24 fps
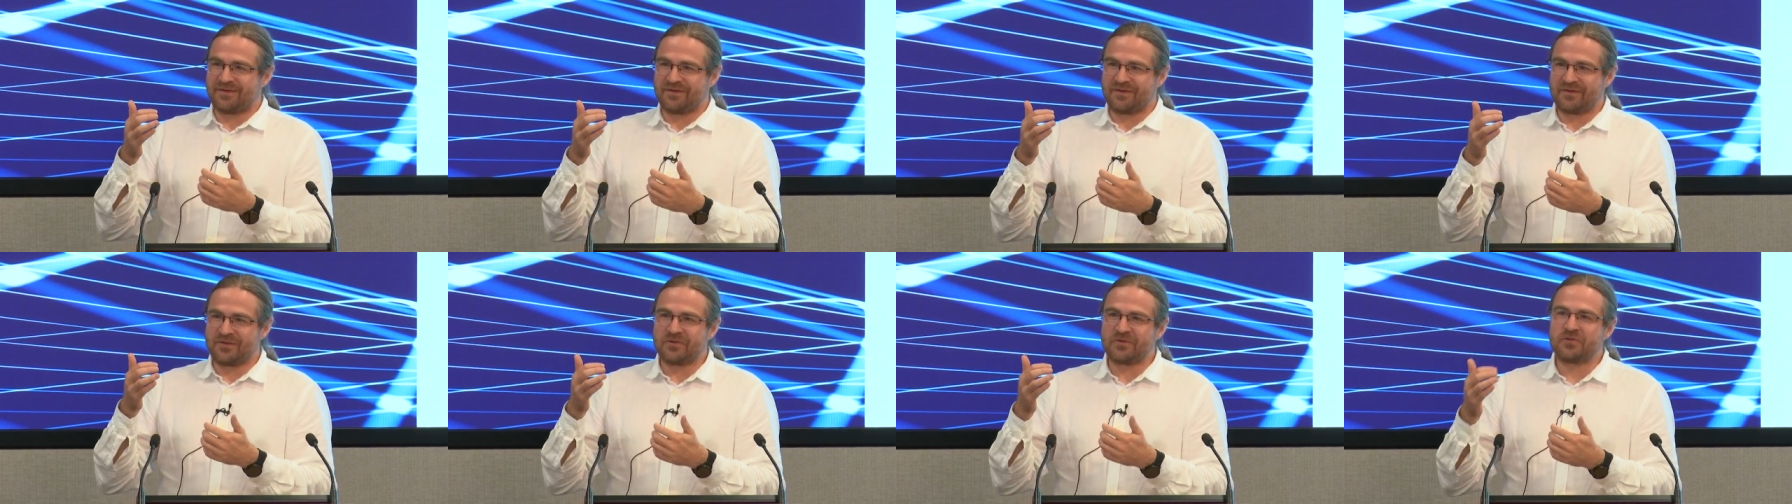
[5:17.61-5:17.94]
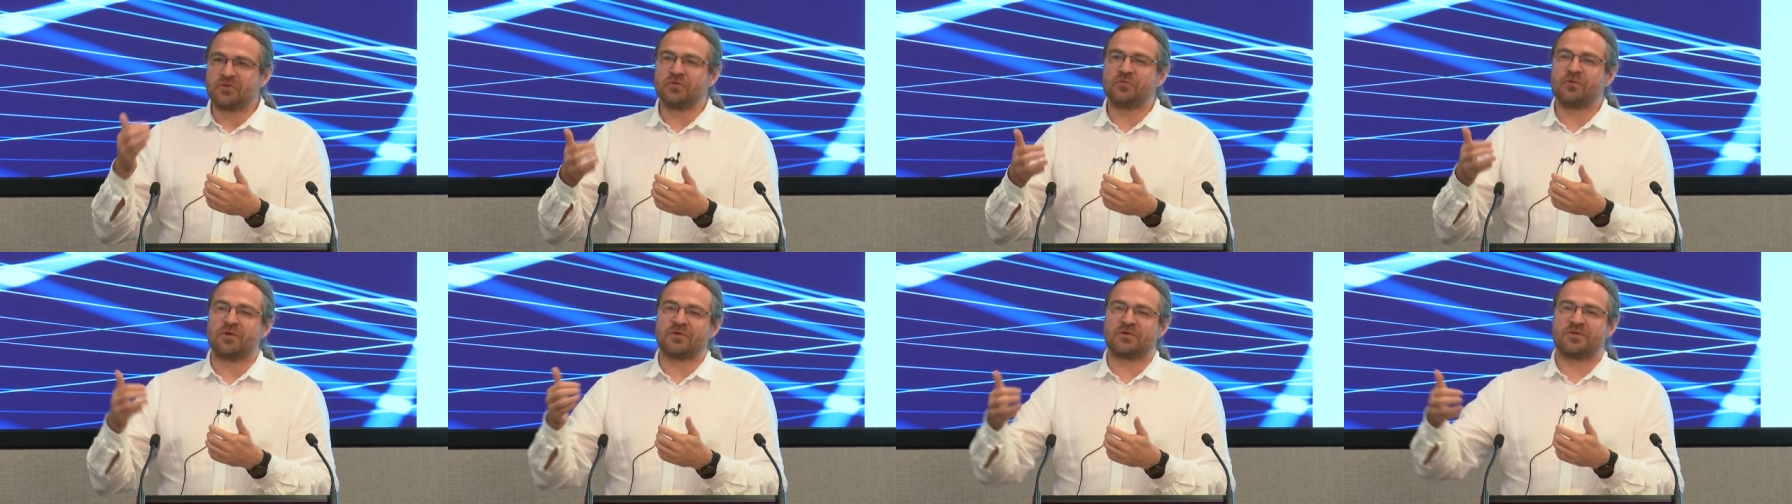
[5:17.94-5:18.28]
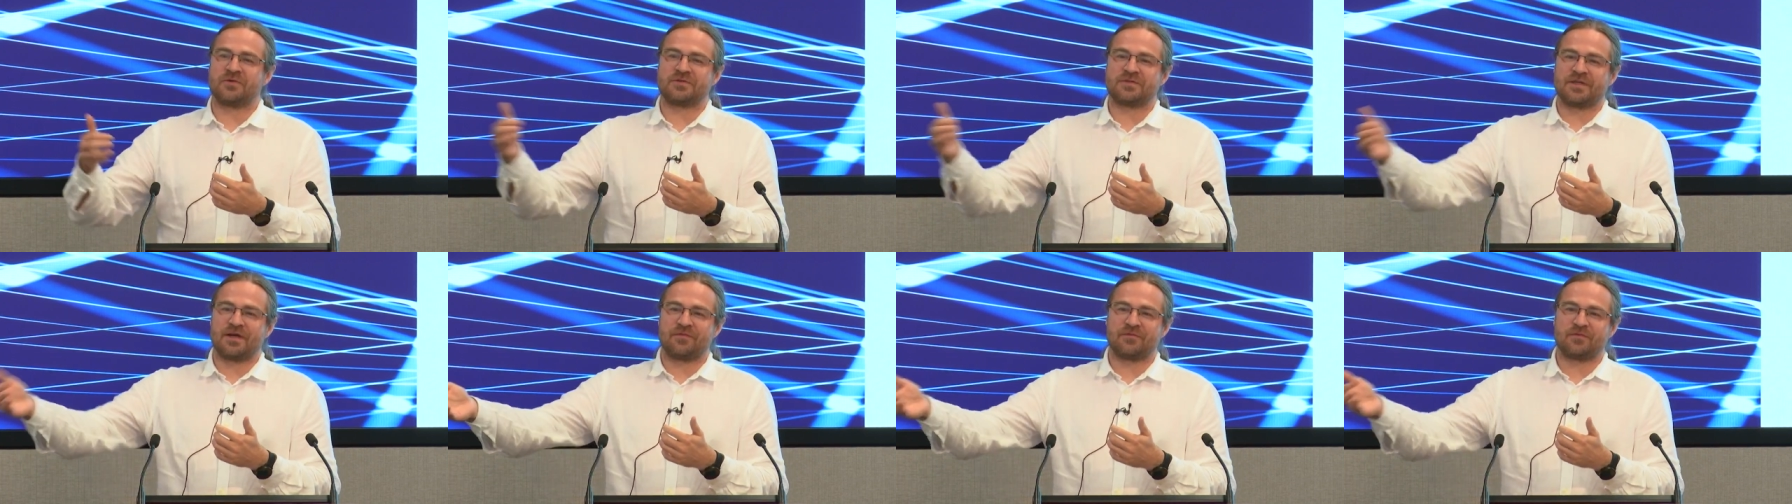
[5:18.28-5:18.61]
you do want your
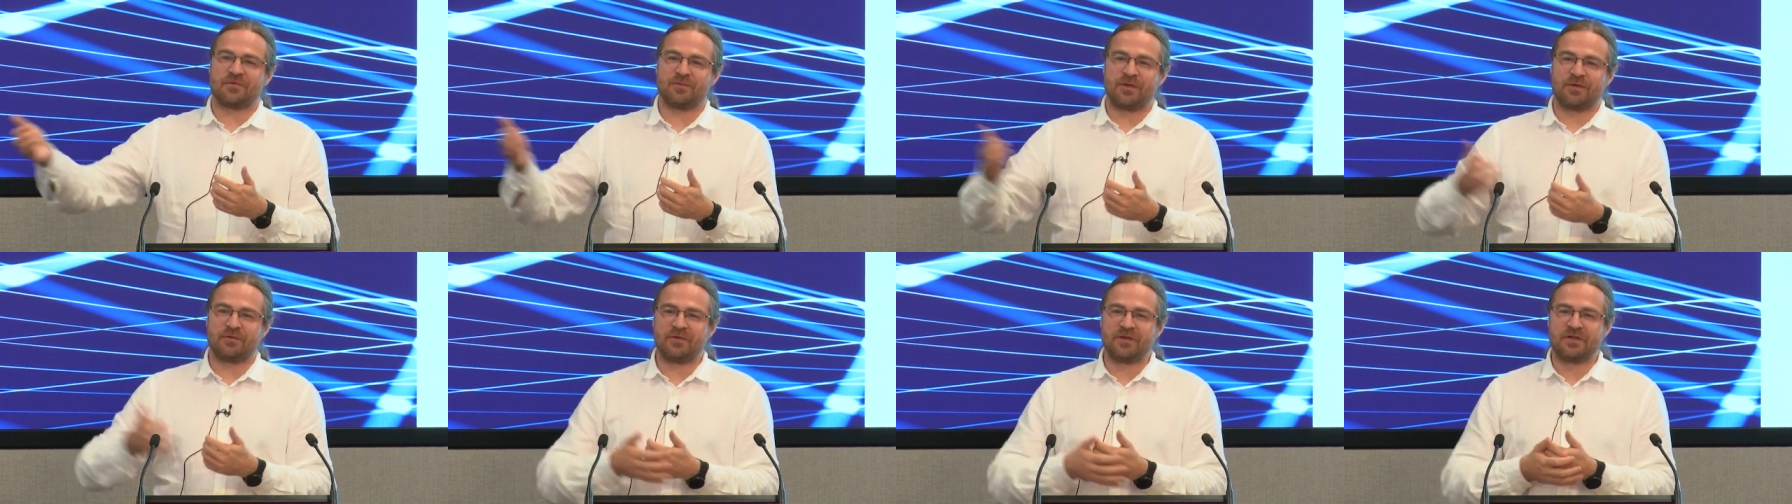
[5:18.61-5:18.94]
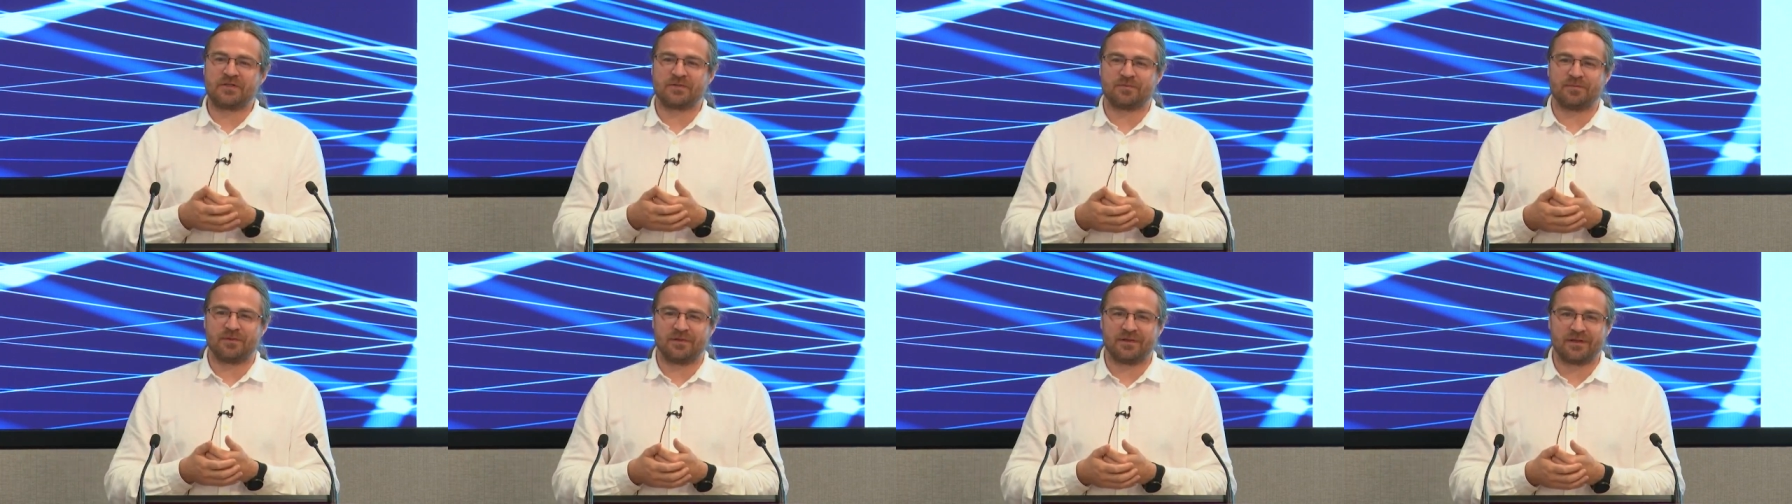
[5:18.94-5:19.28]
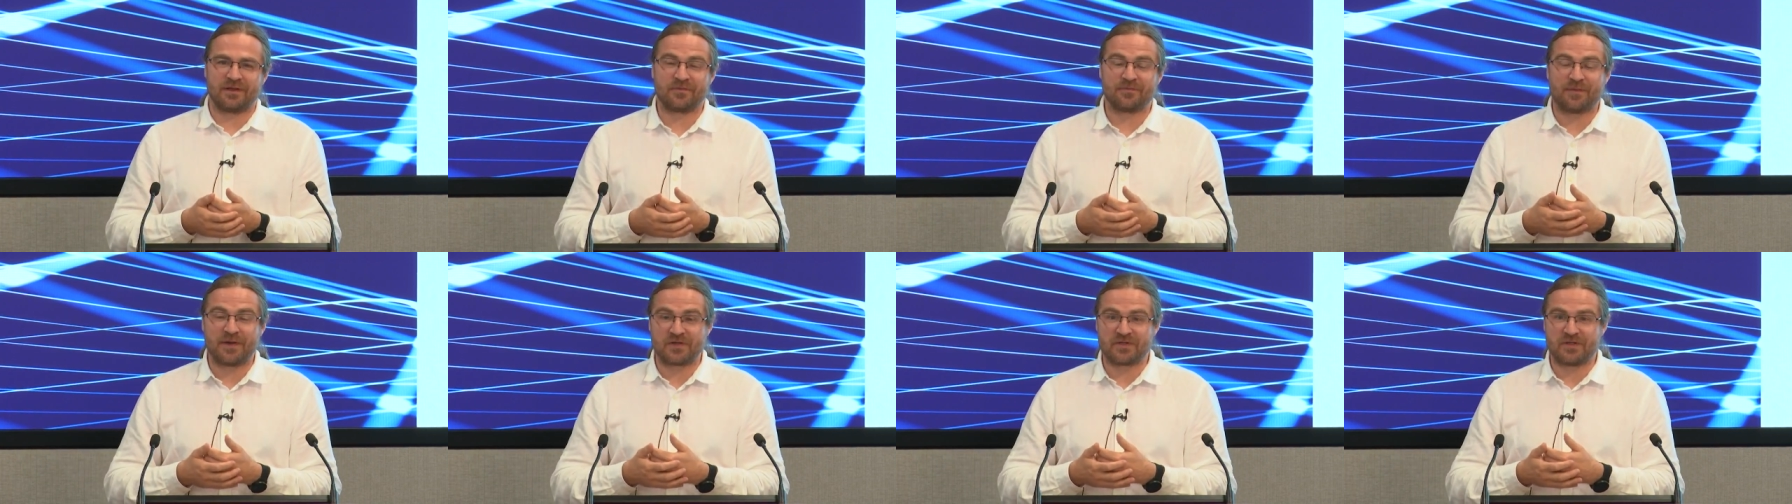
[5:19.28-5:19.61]
stuff to be reachable,
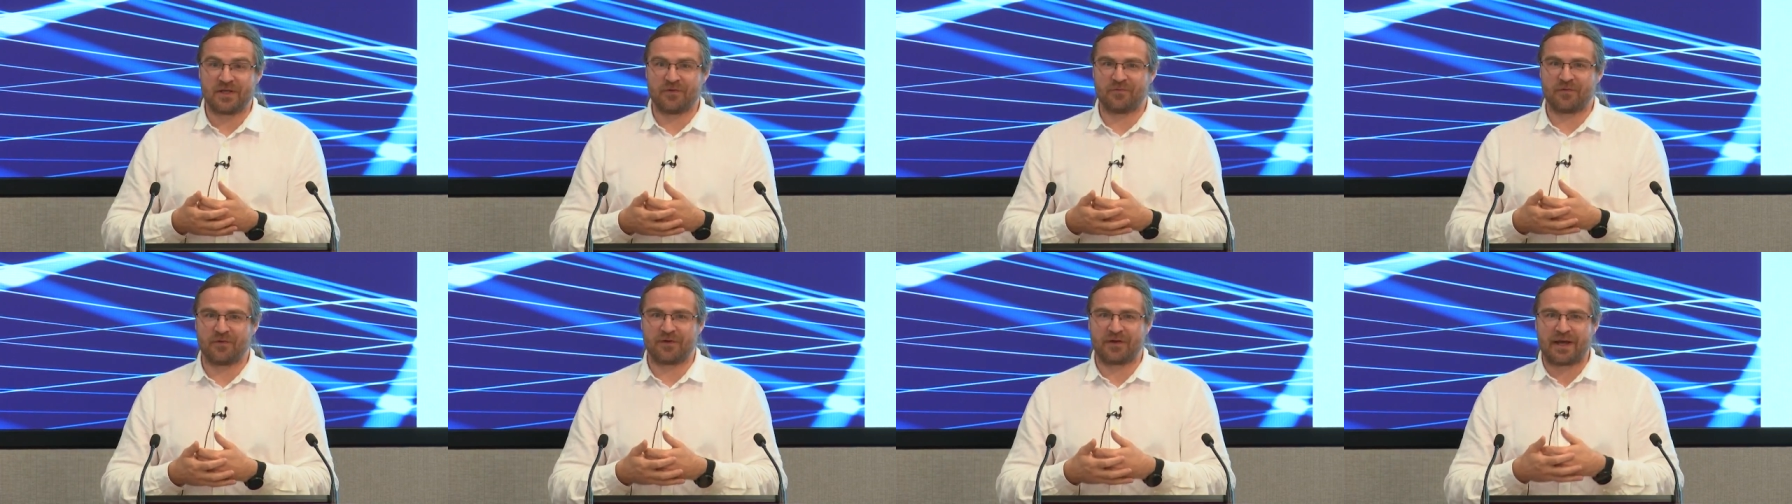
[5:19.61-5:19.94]
especially if you're